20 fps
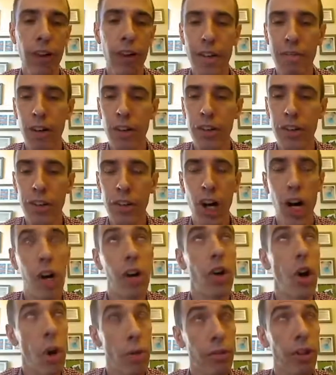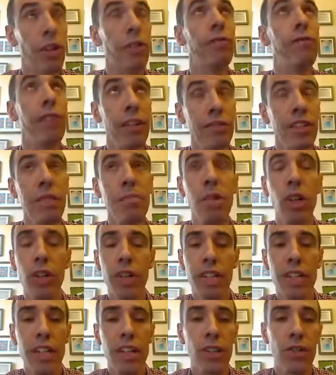500 or over 50
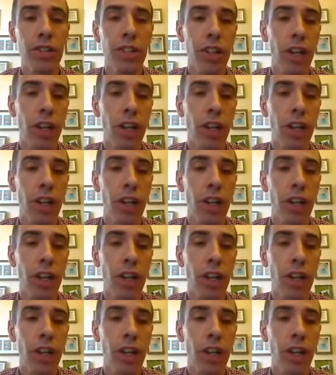million years